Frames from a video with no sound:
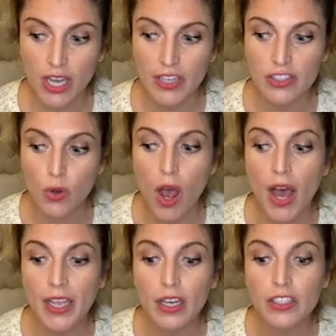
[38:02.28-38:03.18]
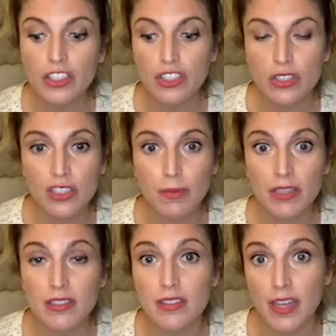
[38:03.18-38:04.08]
uh, so I auditioned to be
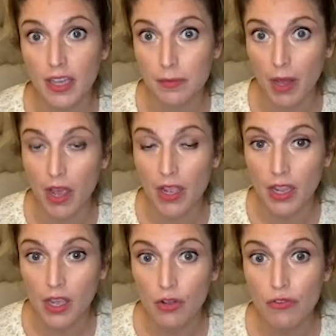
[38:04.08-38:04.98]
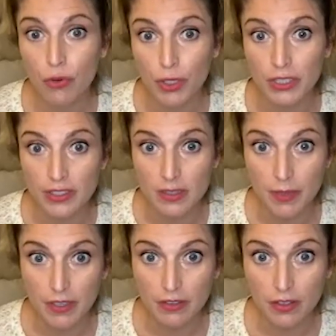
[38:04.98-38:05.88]
the standby for
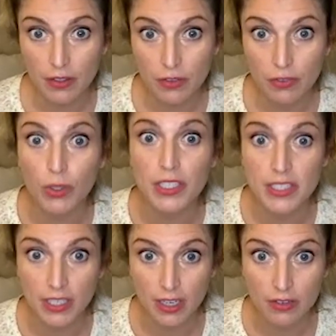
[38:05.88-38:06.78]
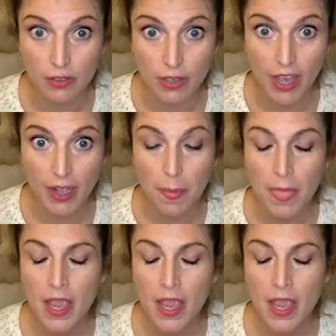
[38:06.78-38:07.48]
Elizabeth, for Idina, okay?